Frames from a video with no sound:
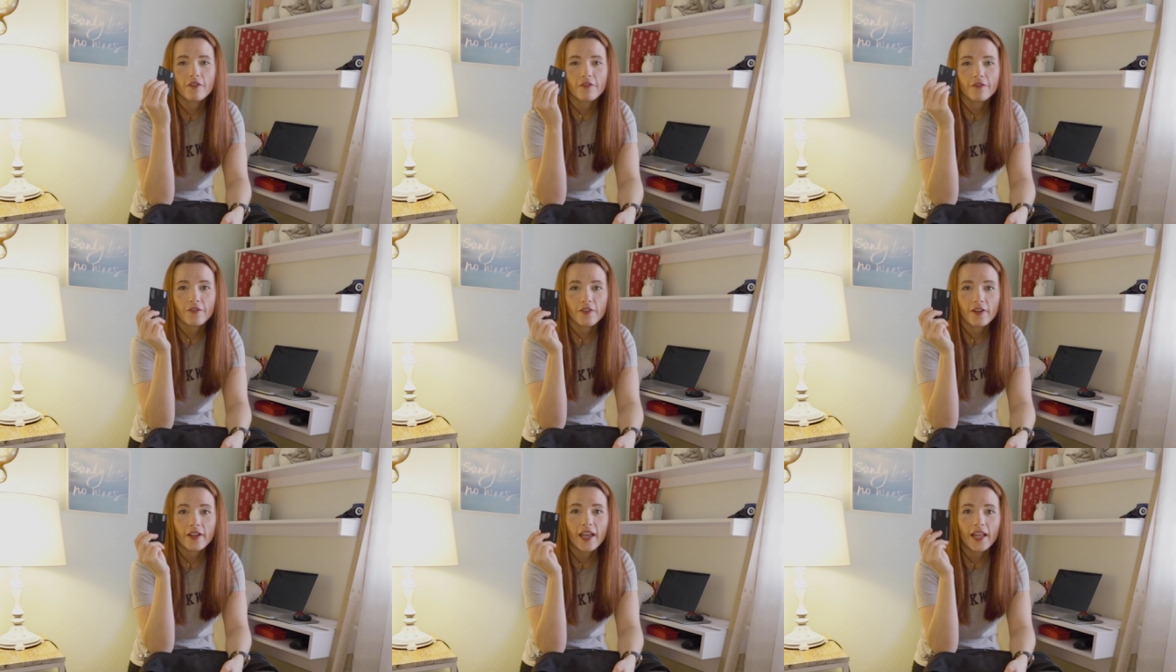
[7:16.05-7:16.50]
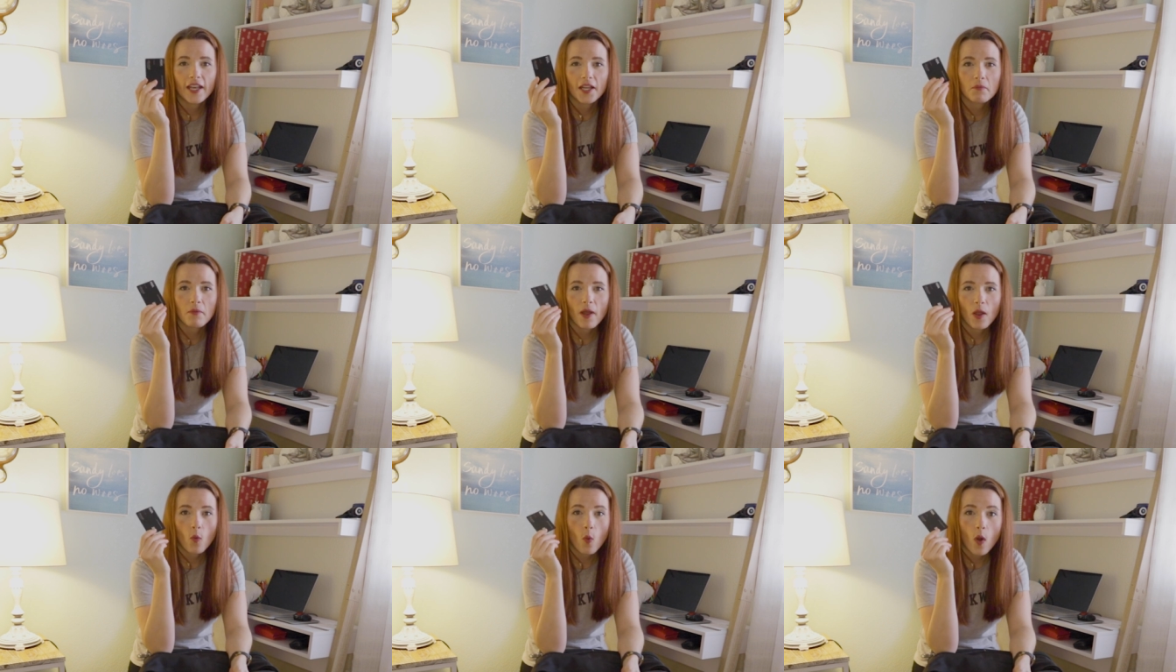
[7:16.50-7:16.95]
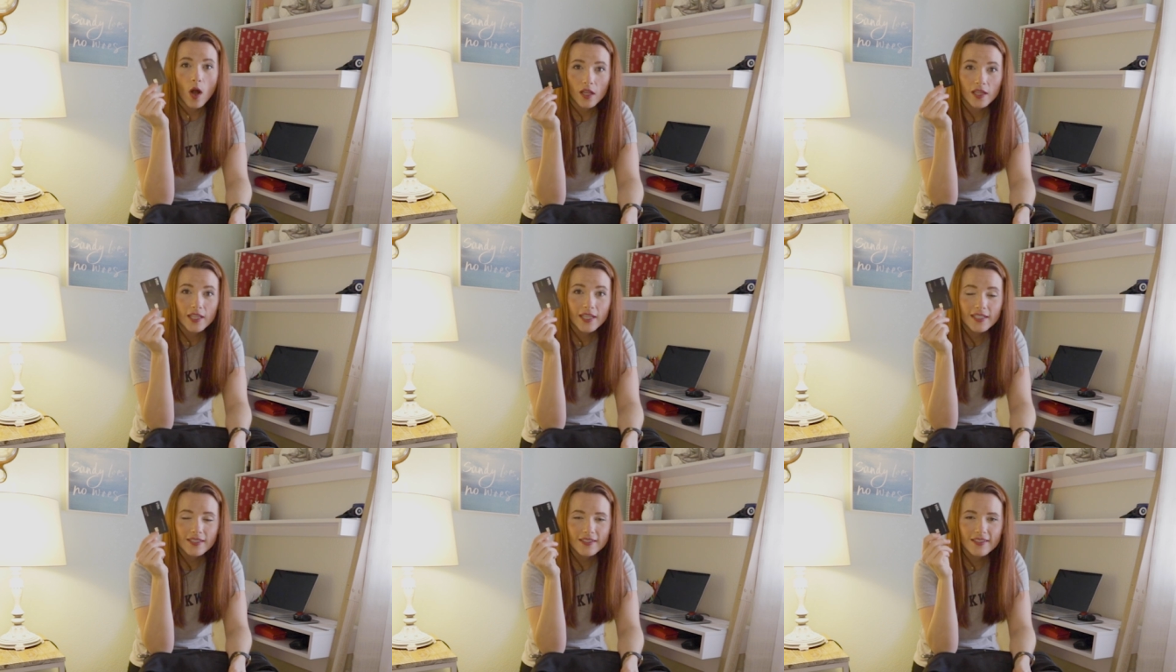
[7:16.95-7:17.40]
forgetting my
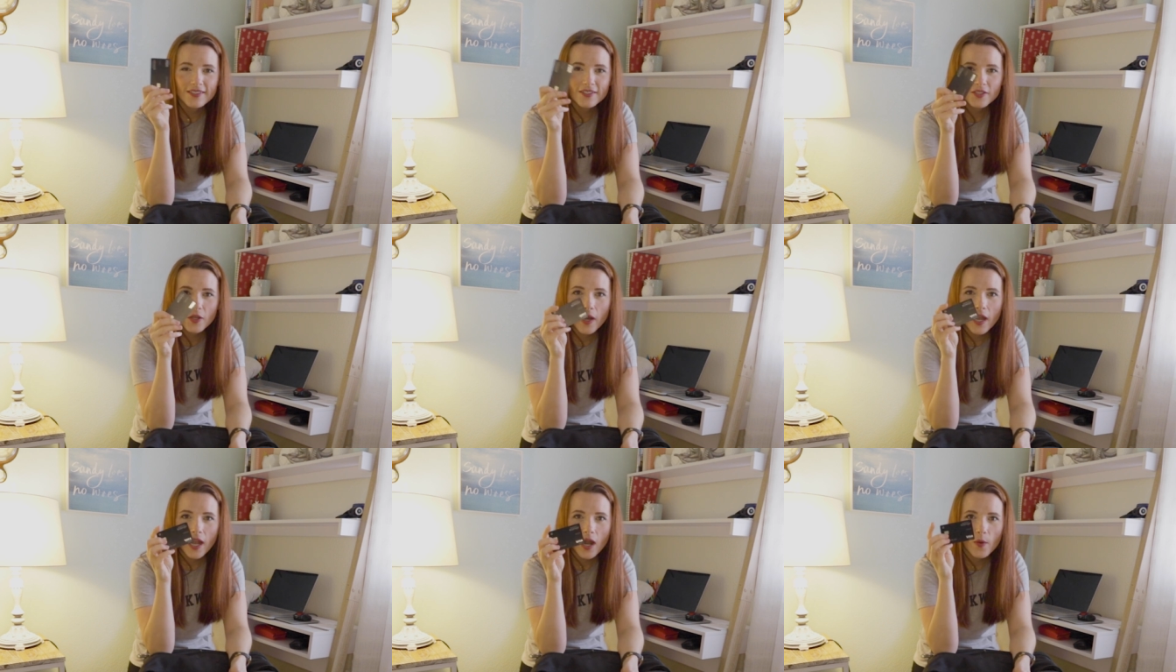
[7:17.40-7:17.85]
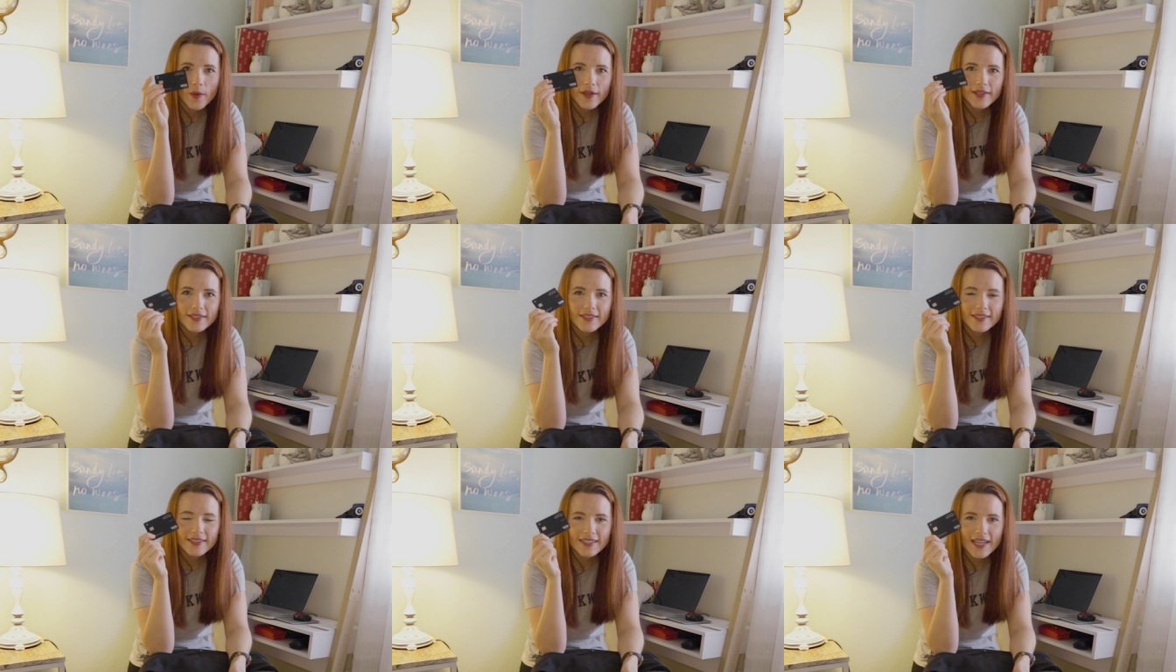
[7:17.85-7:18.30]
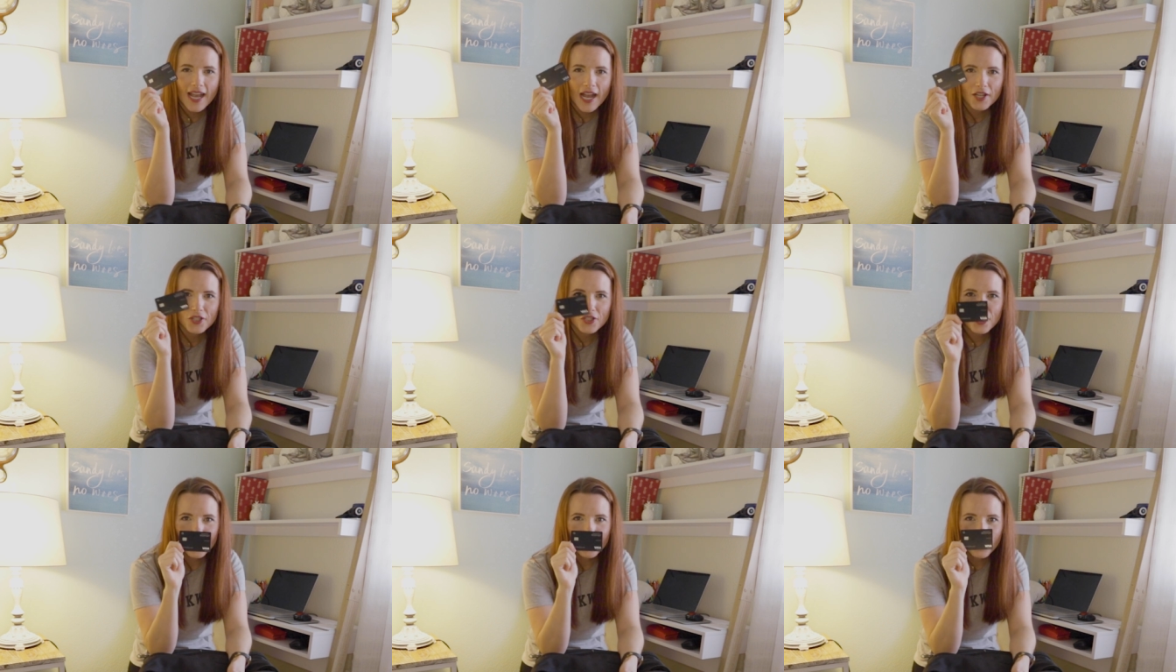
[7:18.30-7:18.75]
wallet, so I always
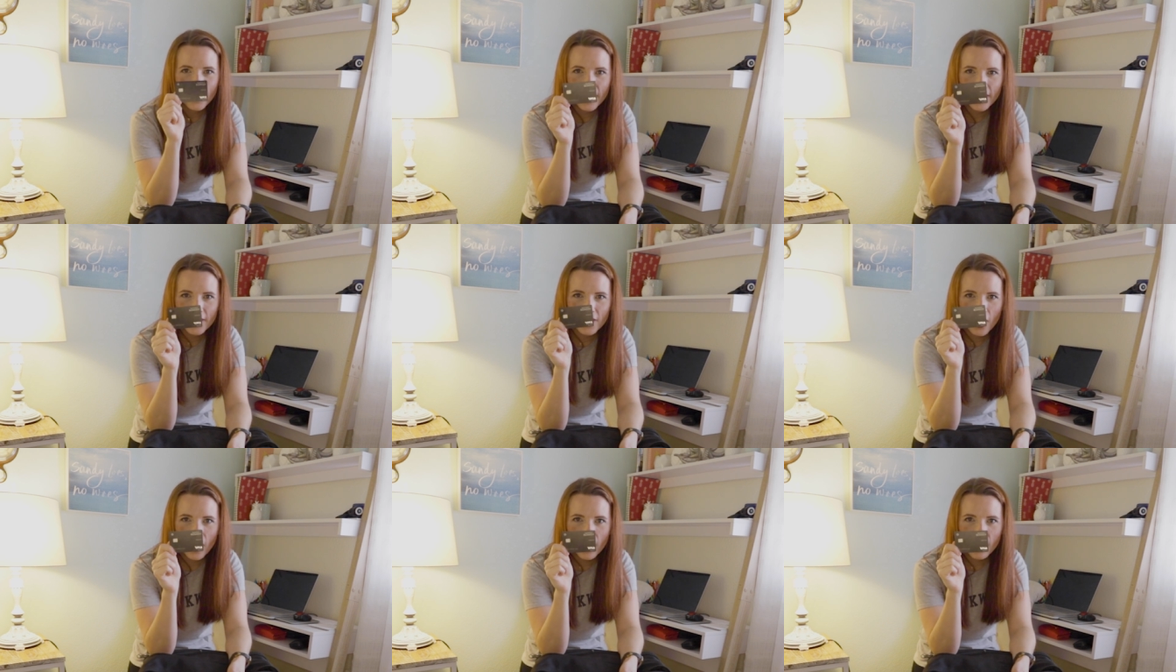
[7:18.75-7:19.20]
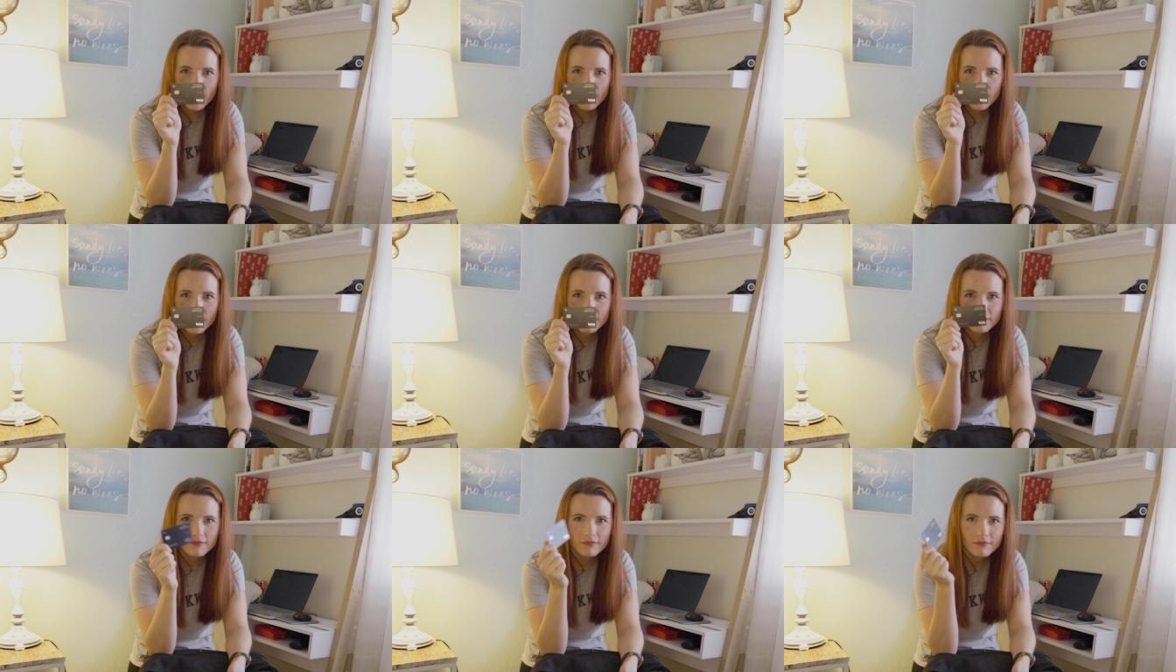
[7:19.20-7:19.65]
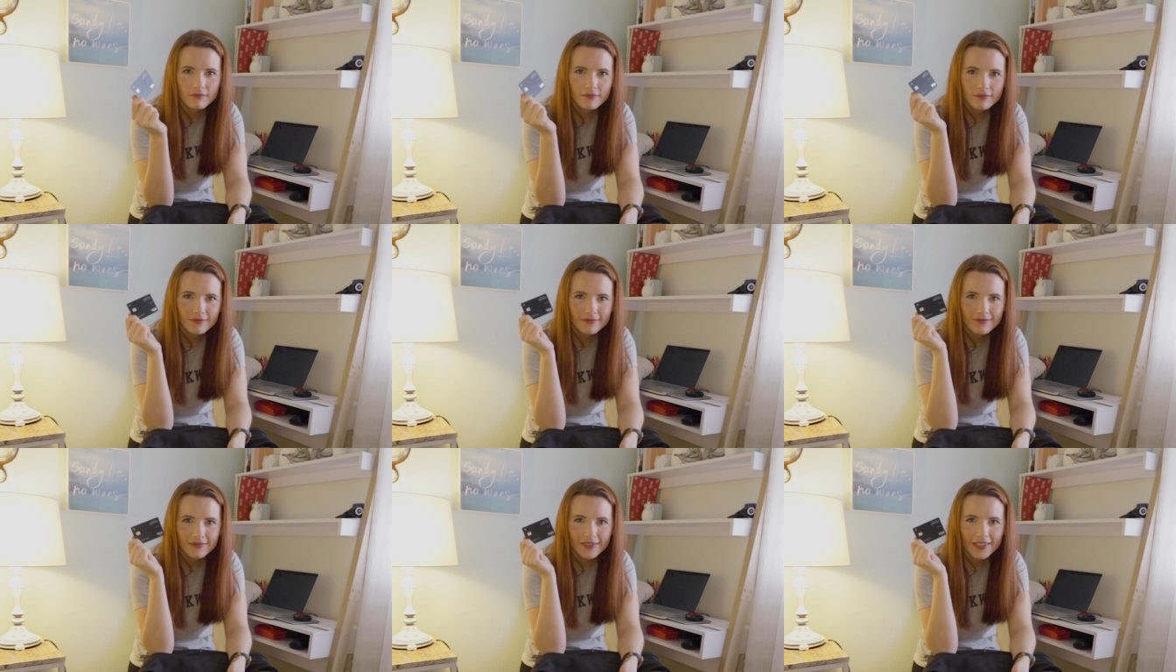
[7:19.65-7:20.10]
stash a credit card
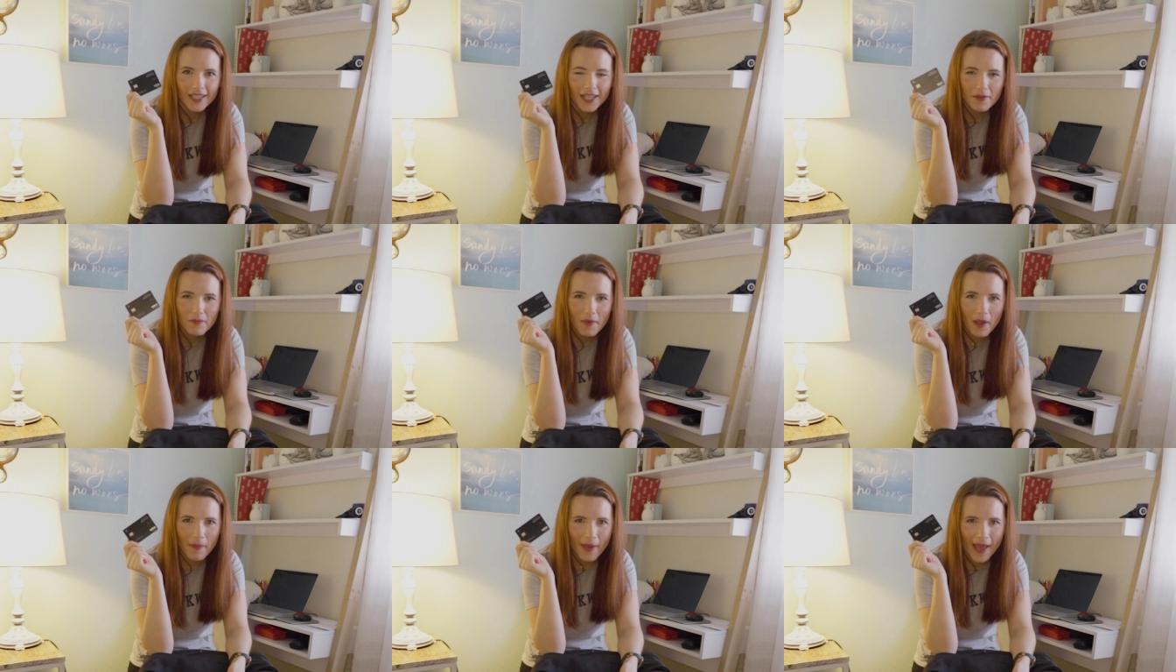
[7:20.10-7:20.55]
in my